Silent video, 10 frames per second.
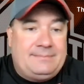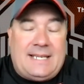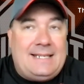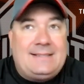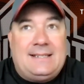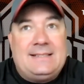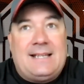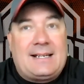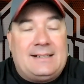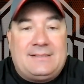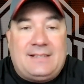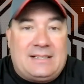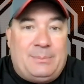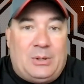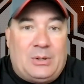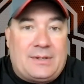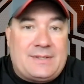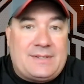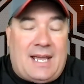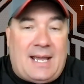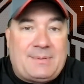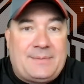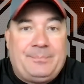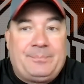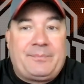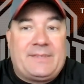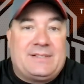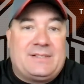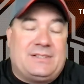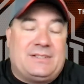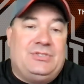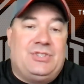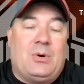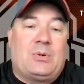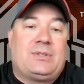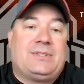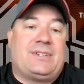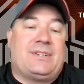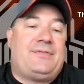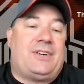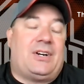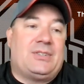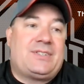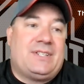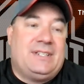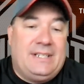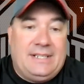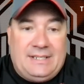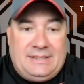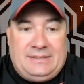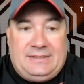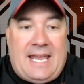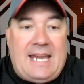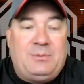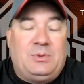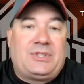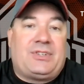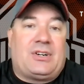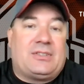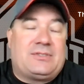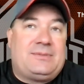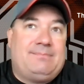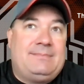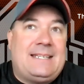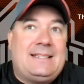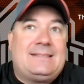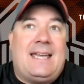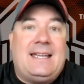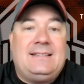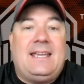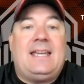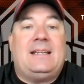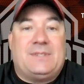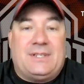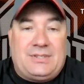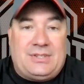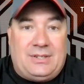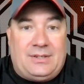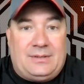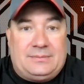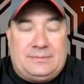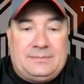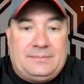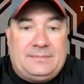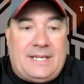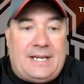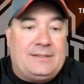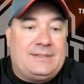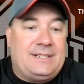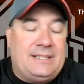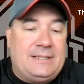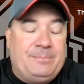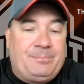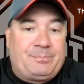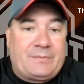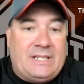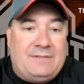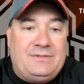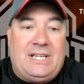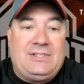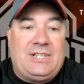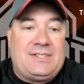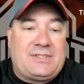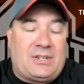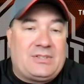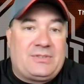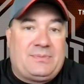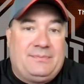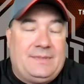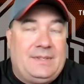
He's not going to take the bulk of the snaps. This is a joke. It's a farce. Cade will start 10 games this year, guaranteed. If JJ starts